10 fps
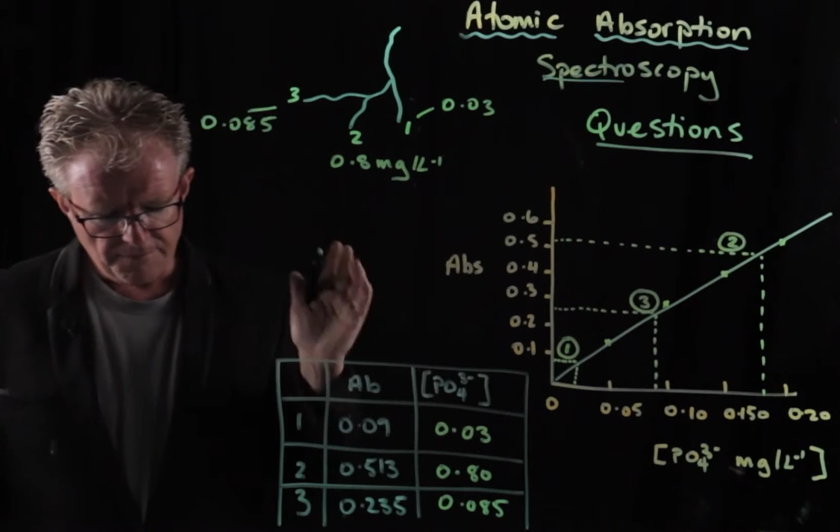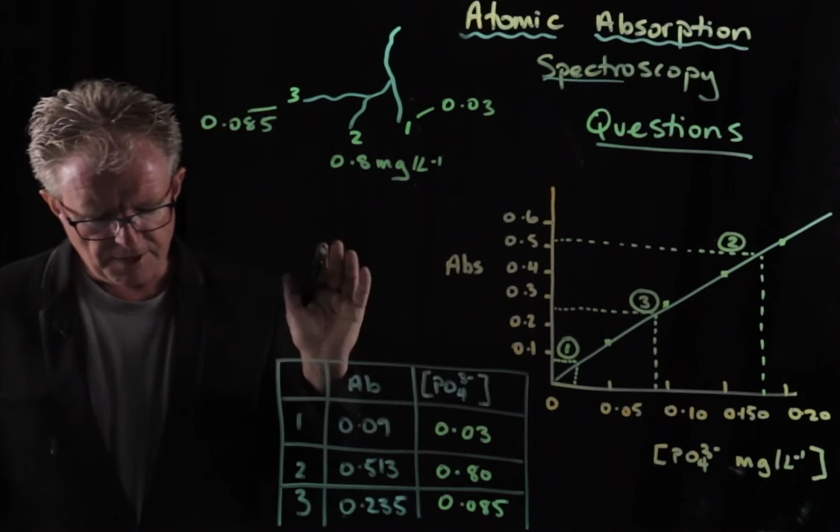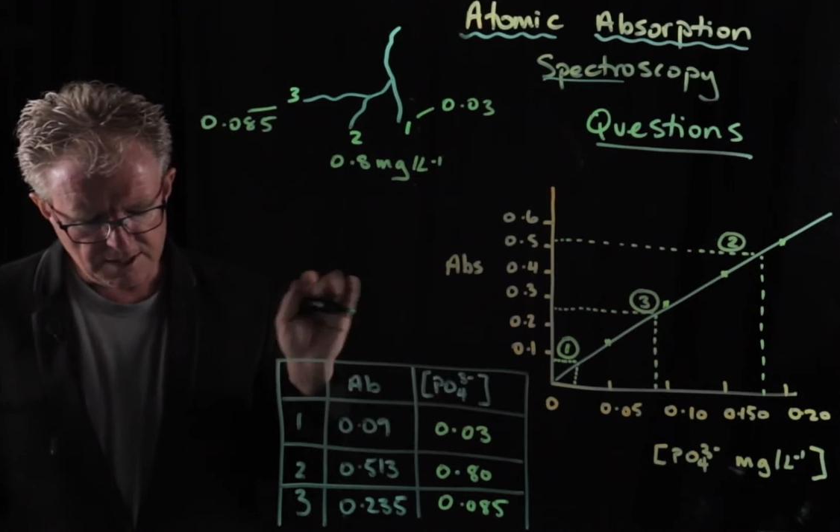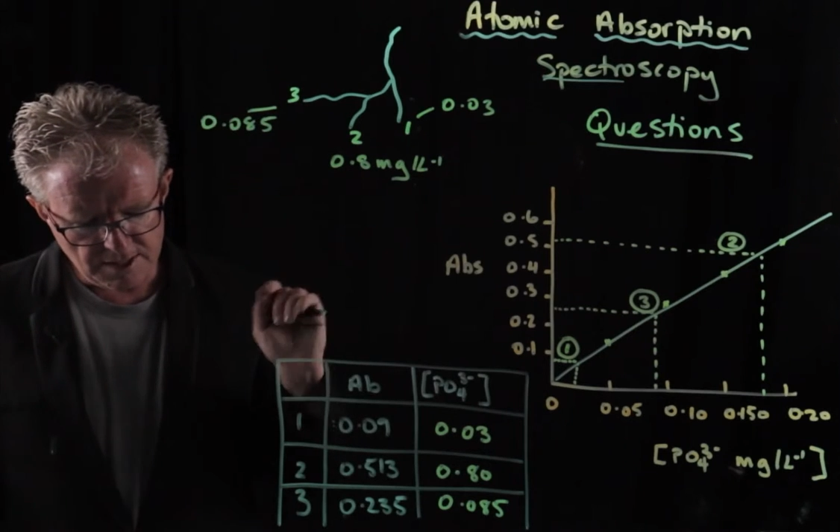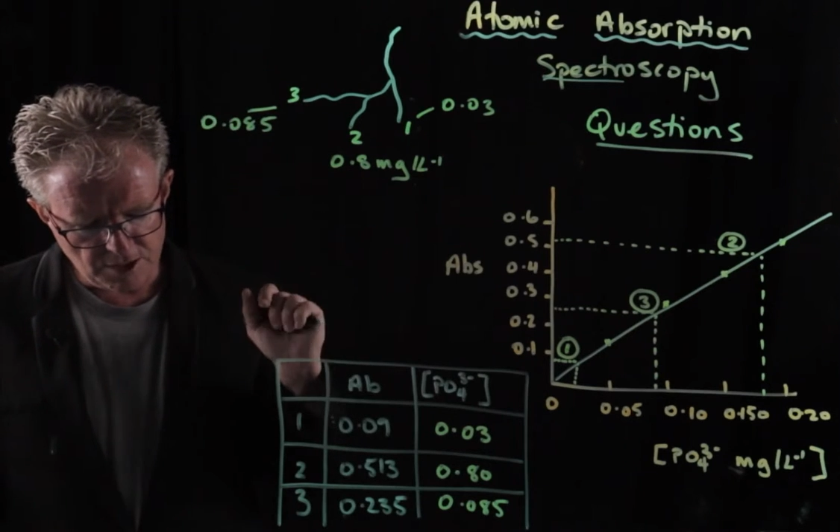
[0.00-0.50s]

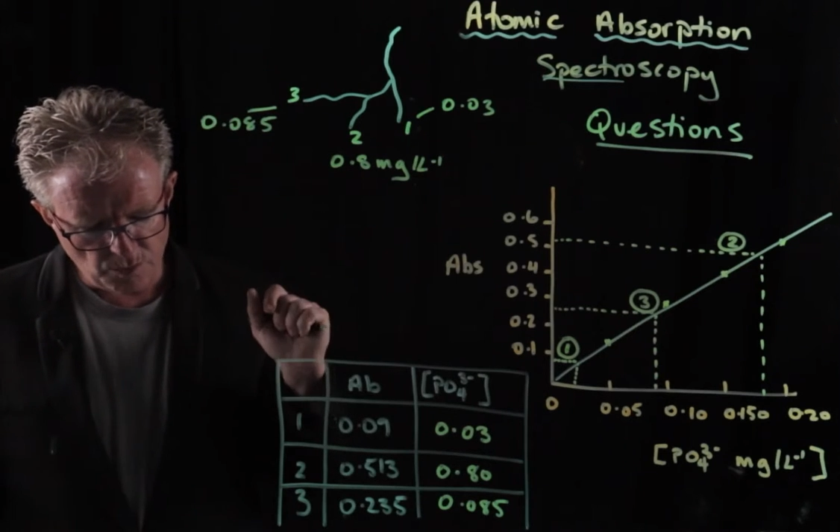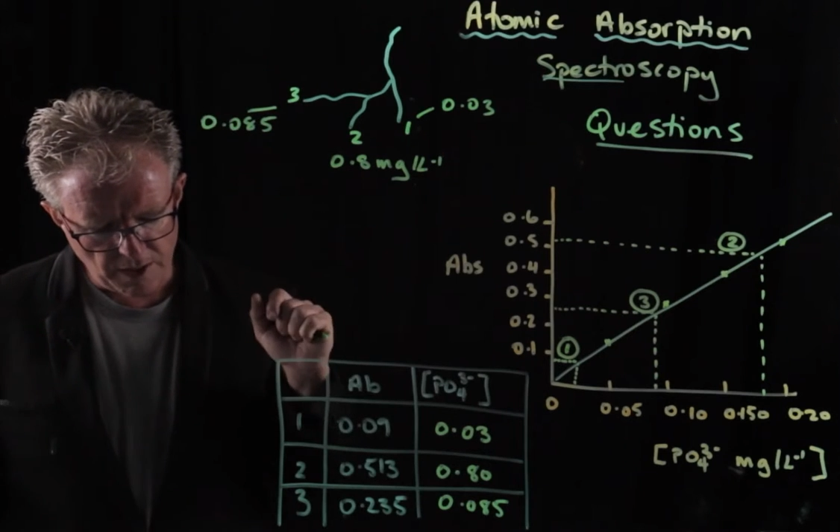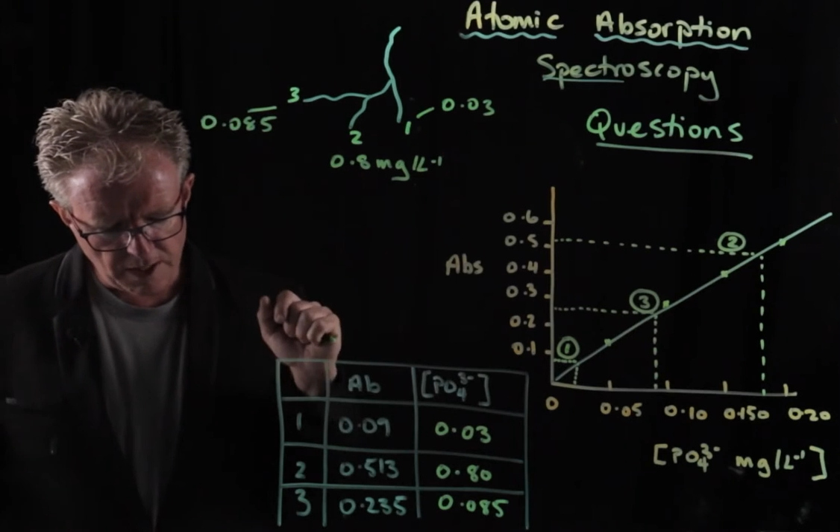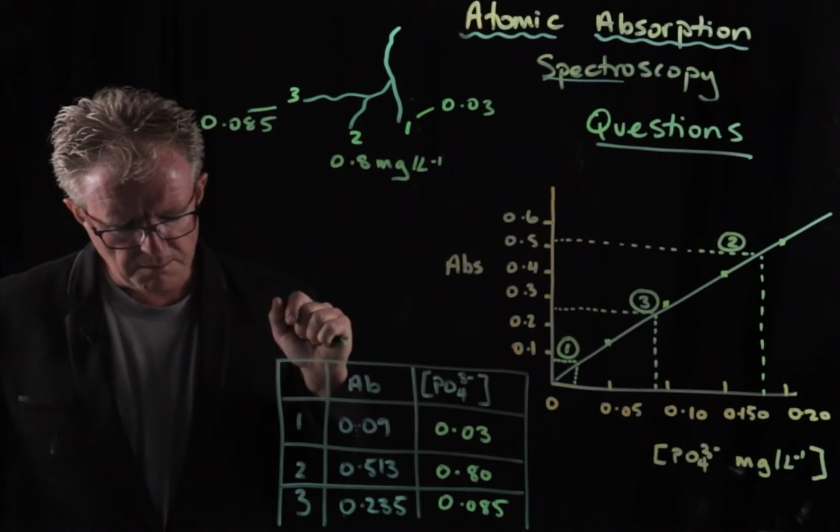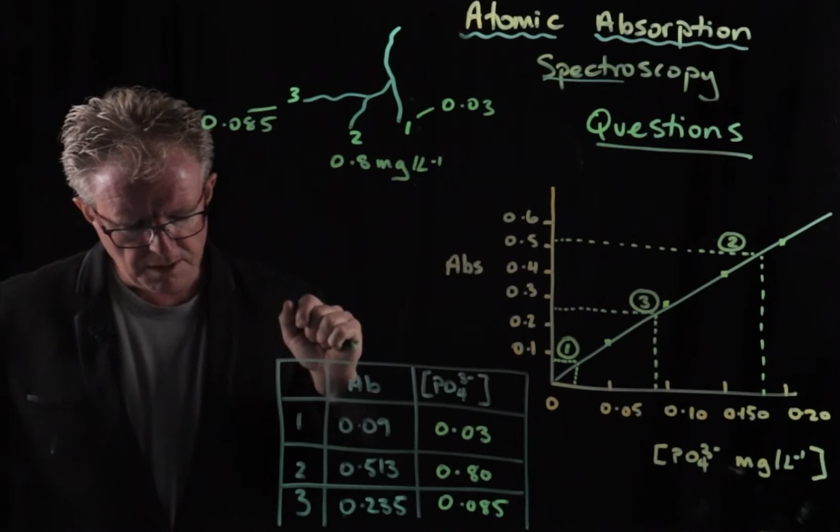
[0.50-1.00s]
They said the
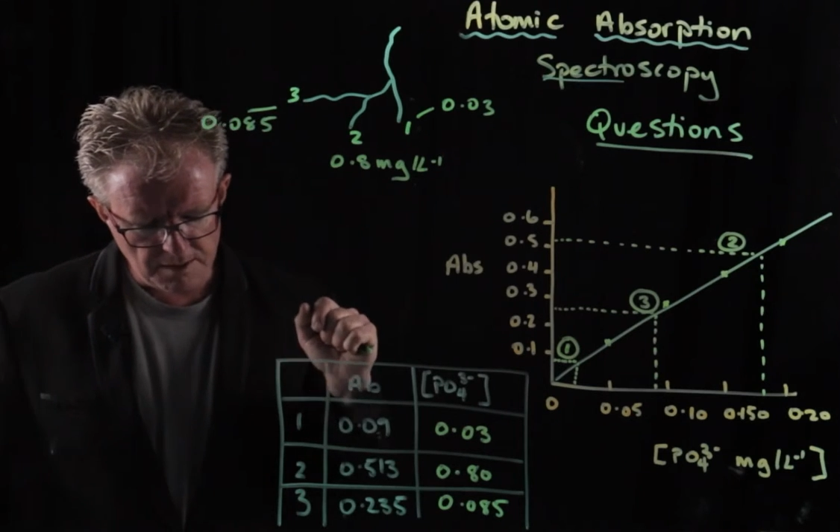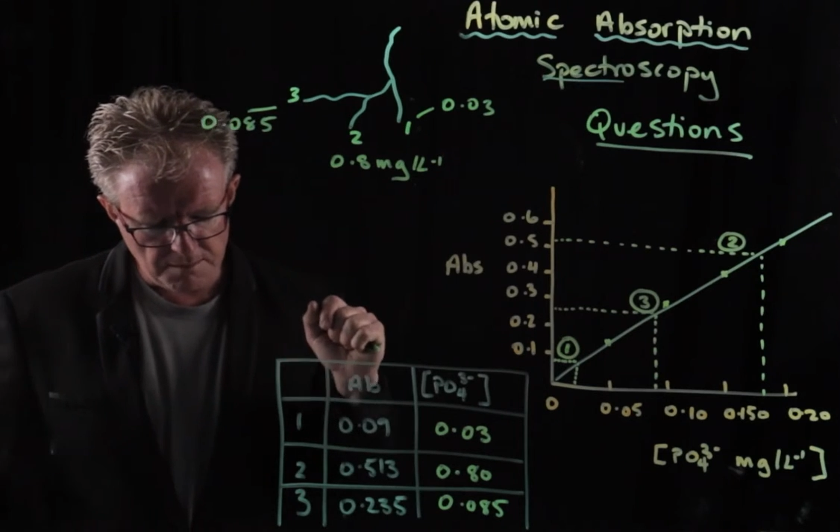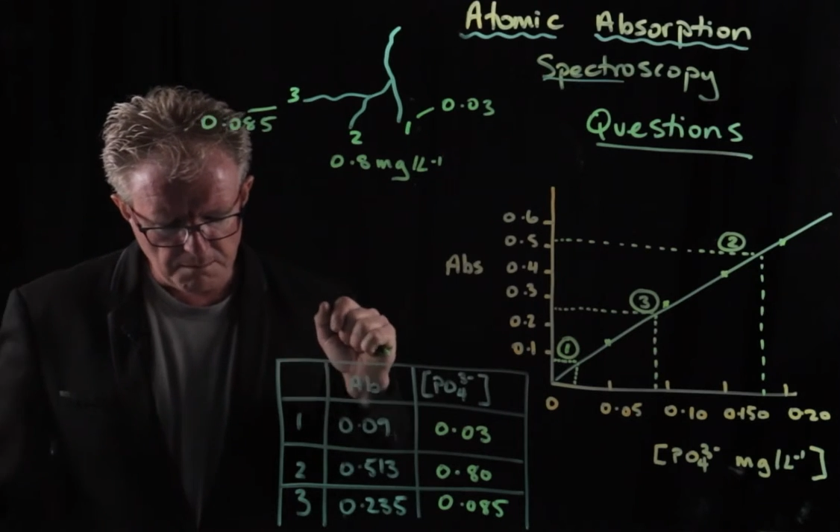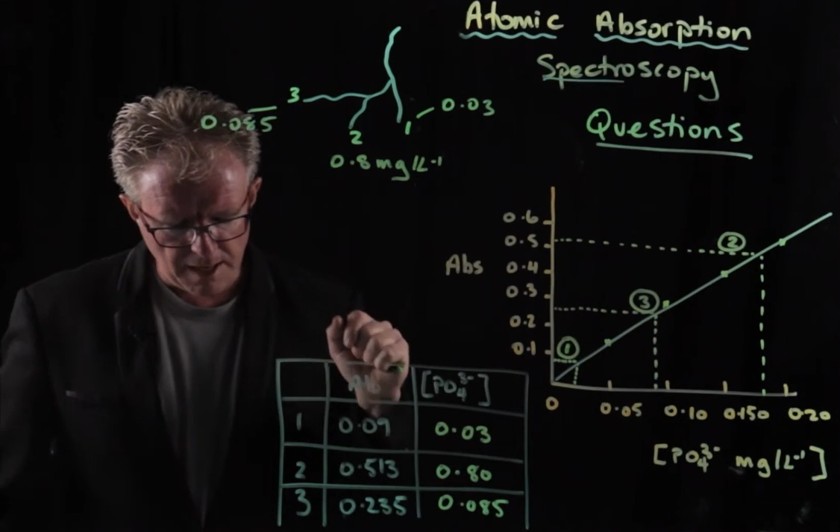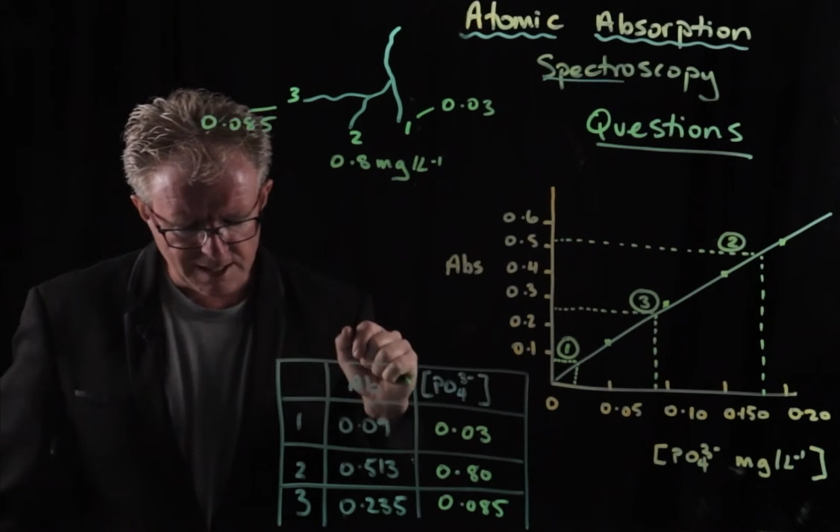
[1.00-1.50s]
recommended
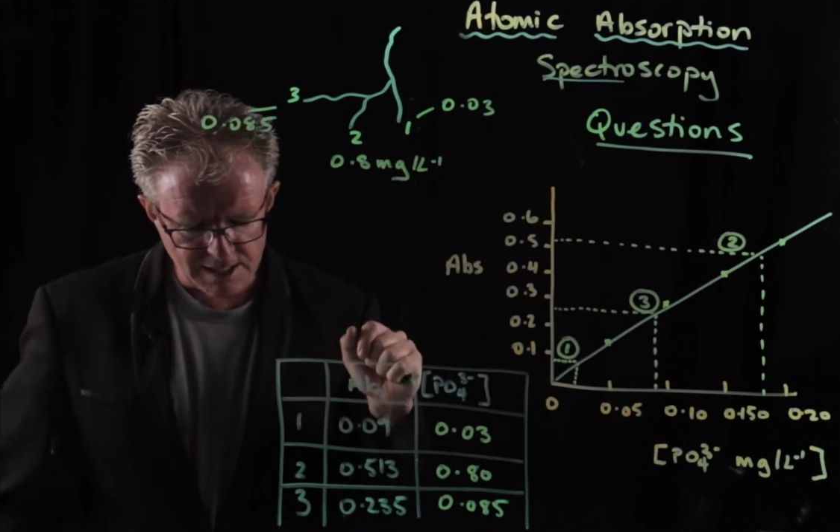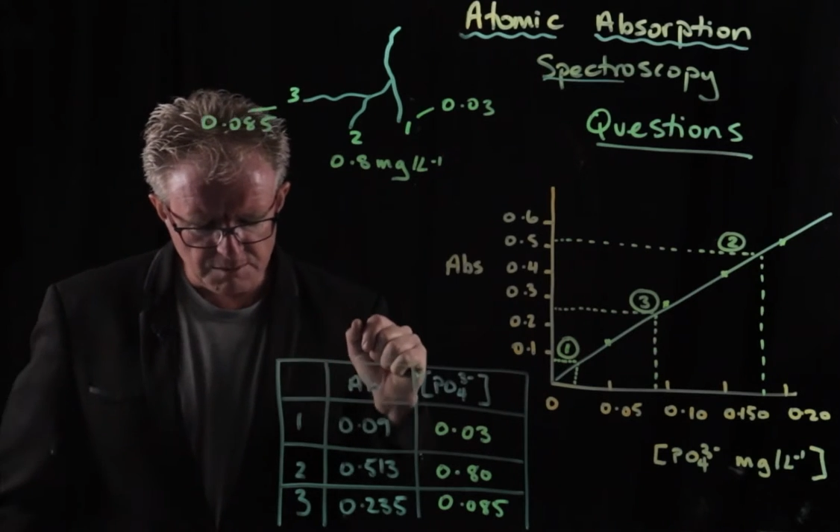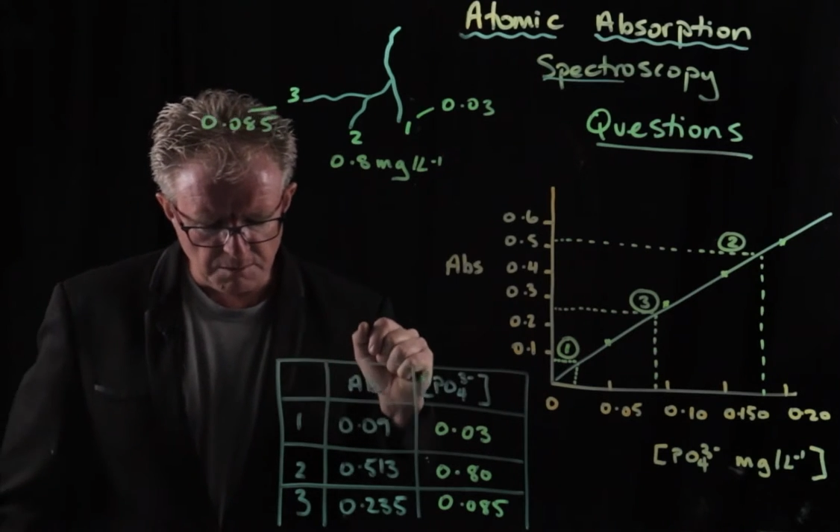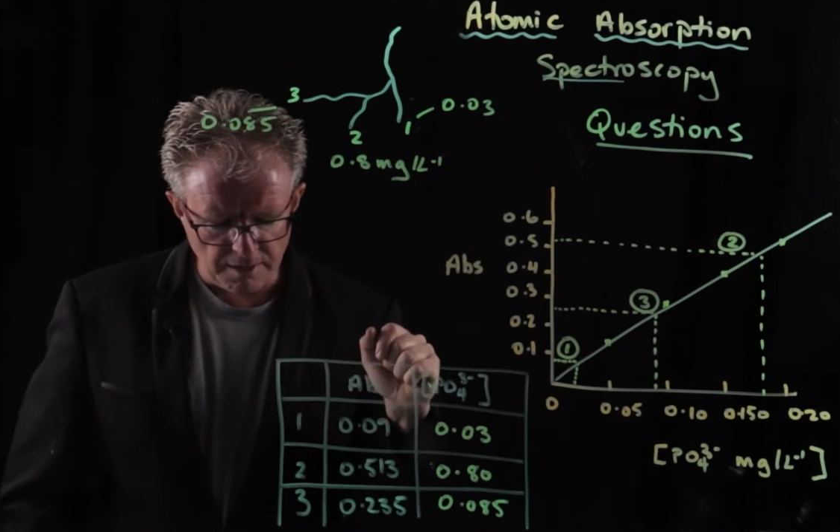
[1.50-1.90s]
maximum